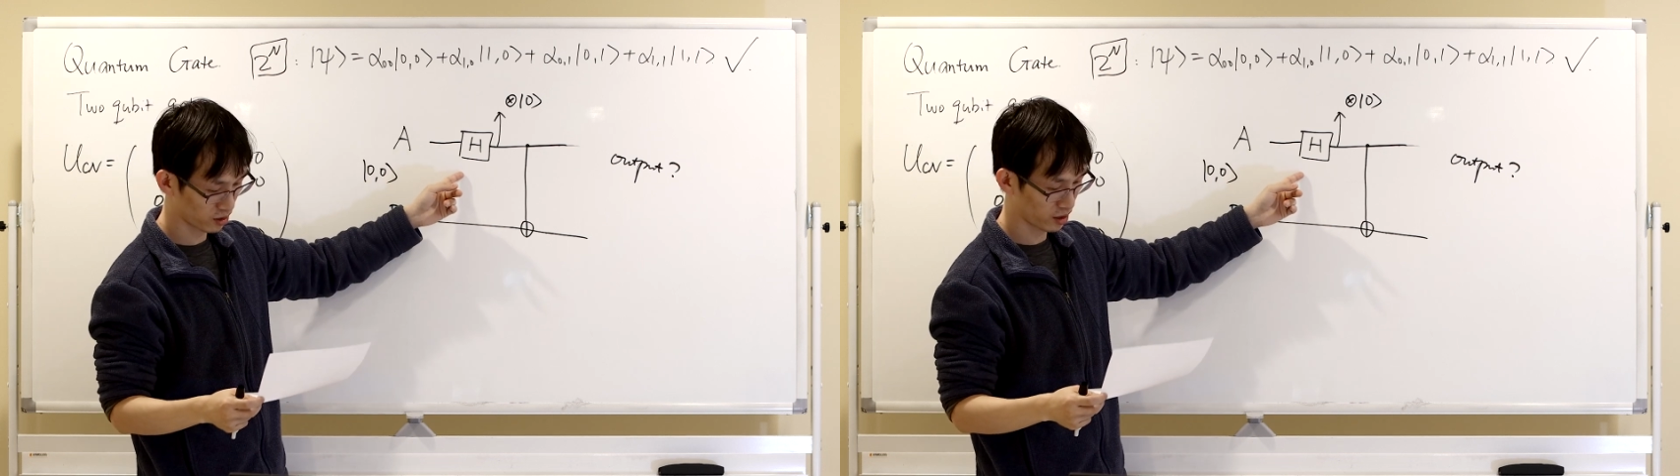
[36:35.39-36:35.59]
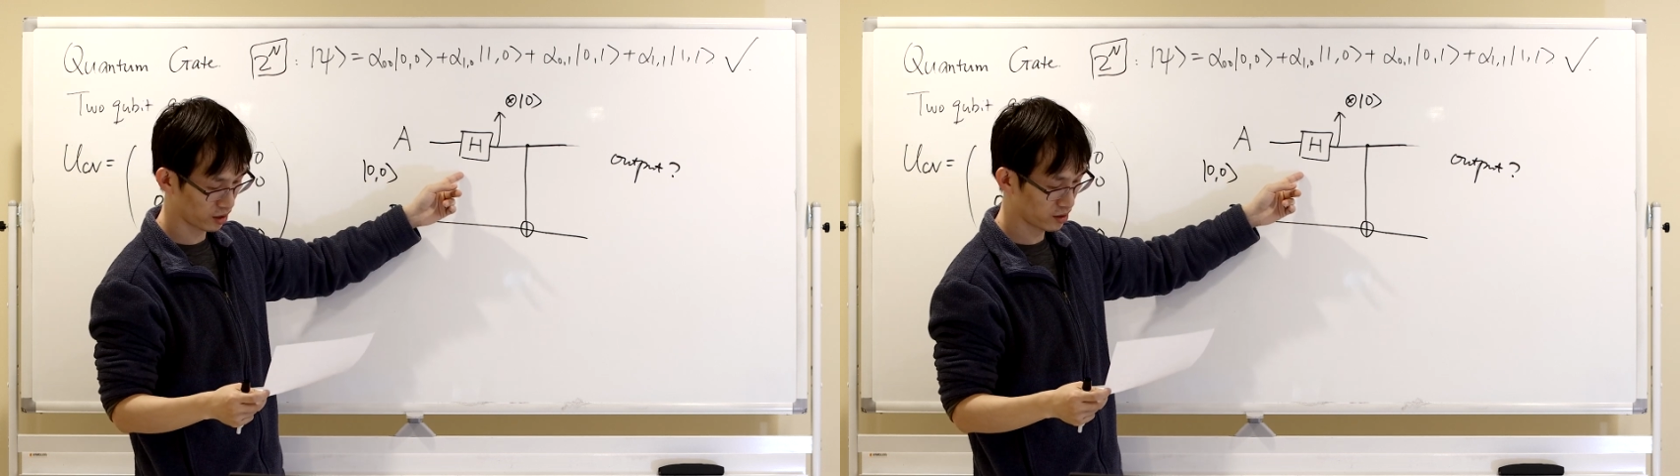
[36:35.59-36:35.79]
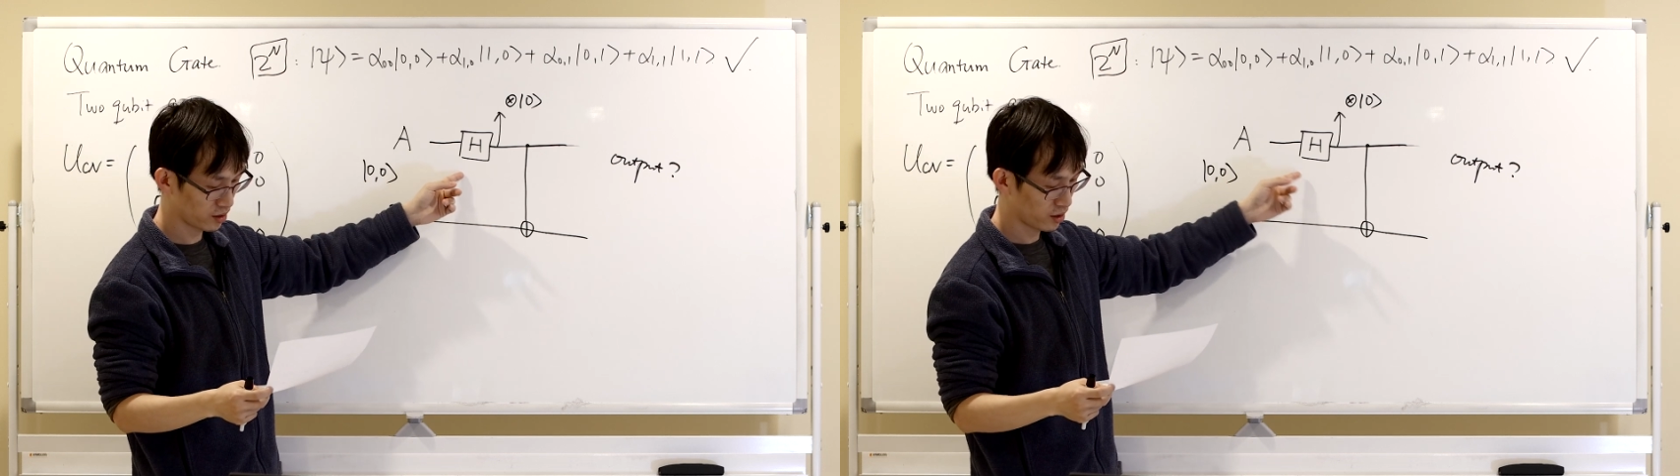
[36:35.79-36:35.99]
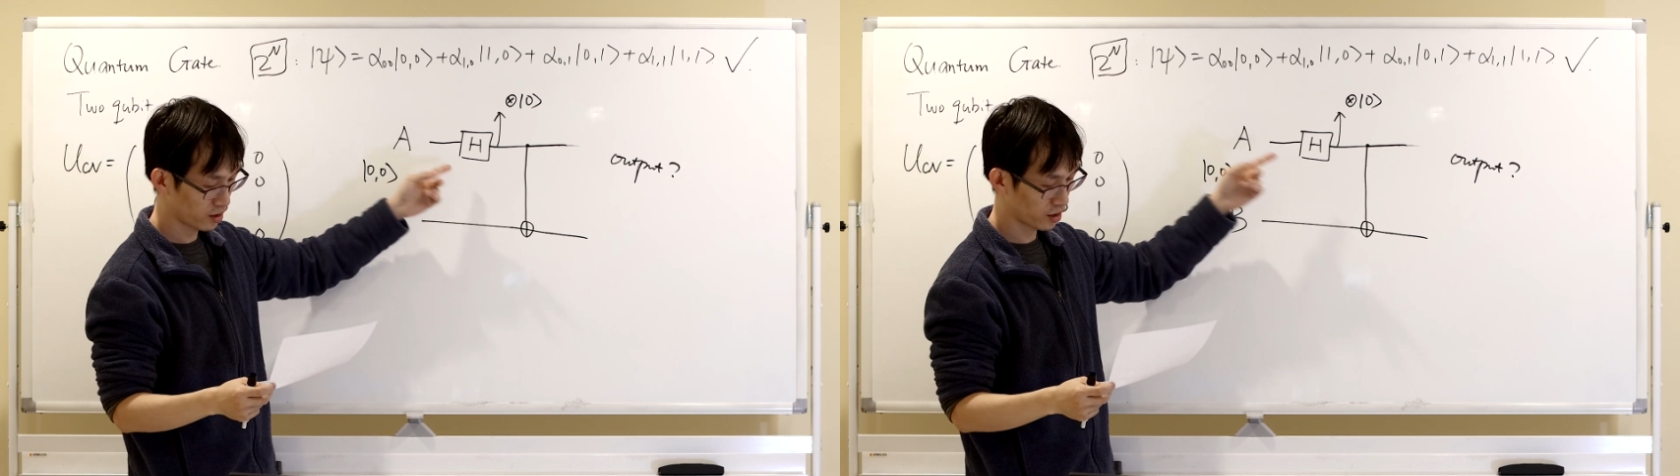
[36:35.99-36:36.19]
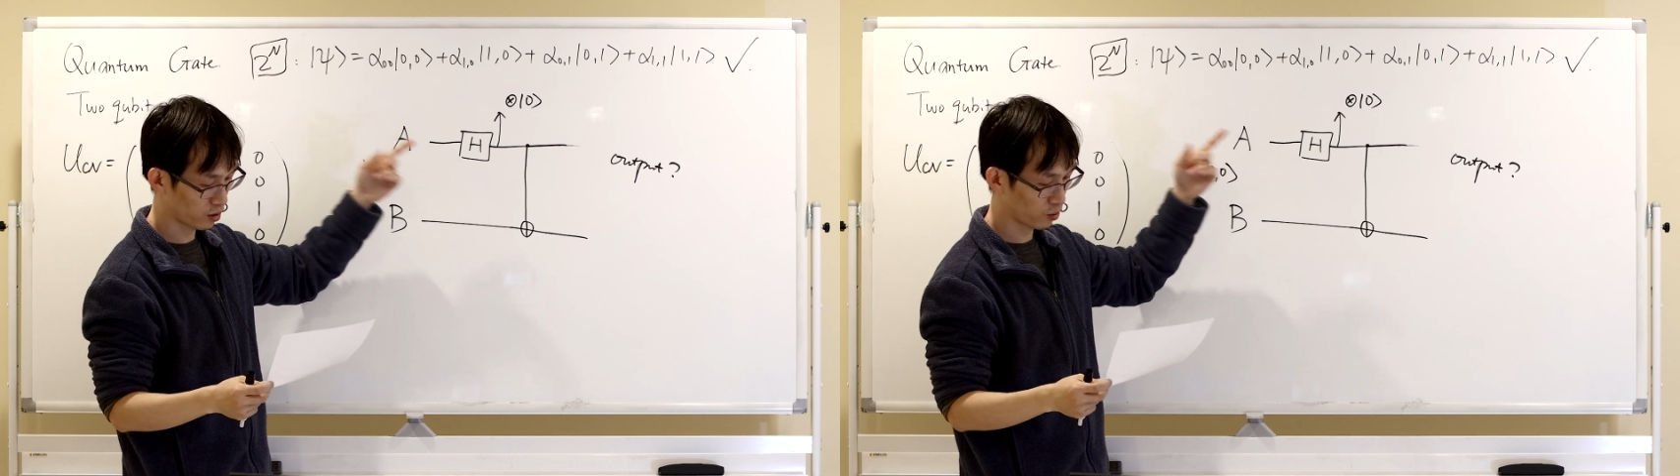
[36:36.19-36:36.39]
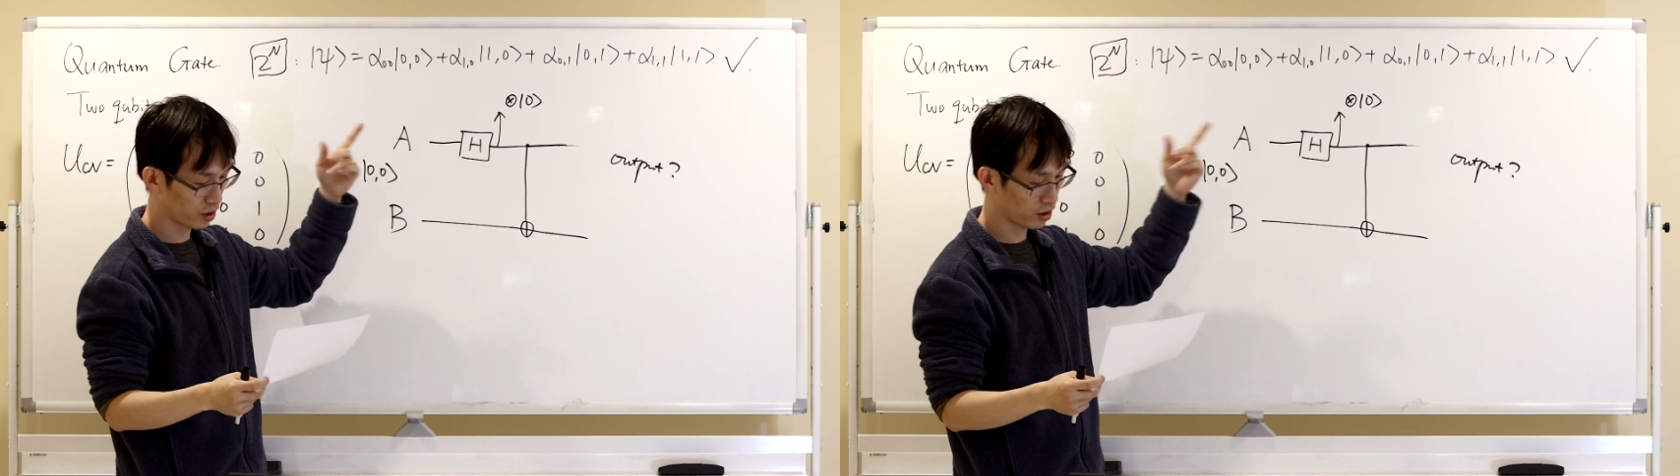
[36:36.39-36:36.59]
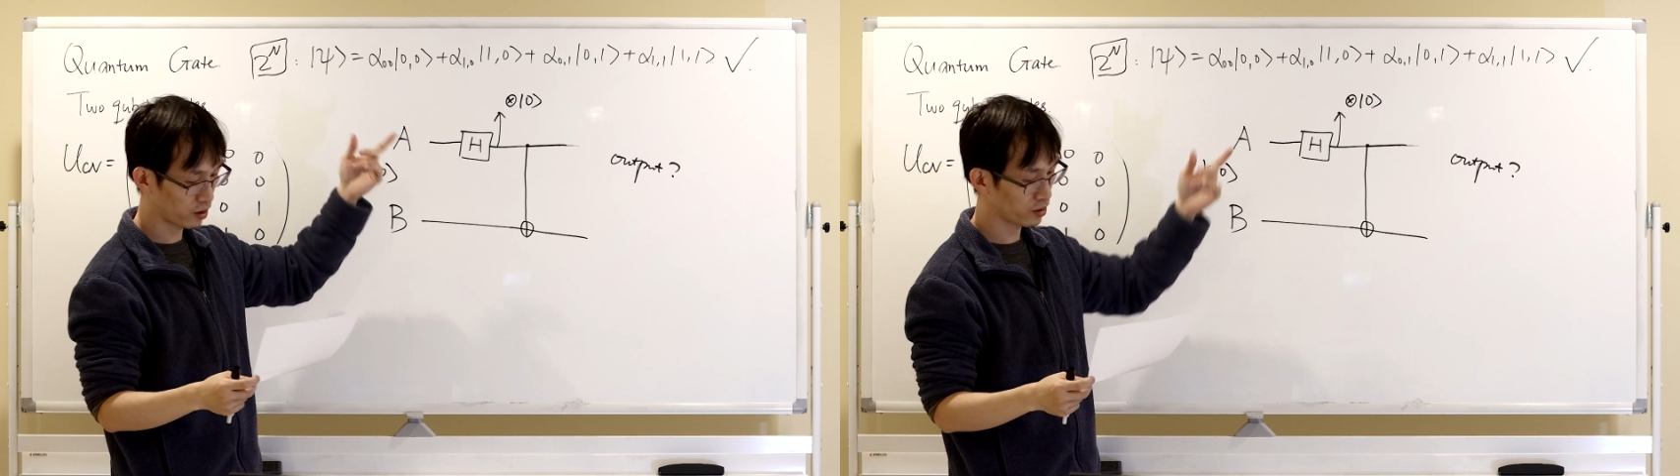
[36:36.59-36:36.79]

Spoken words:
gate, and then we know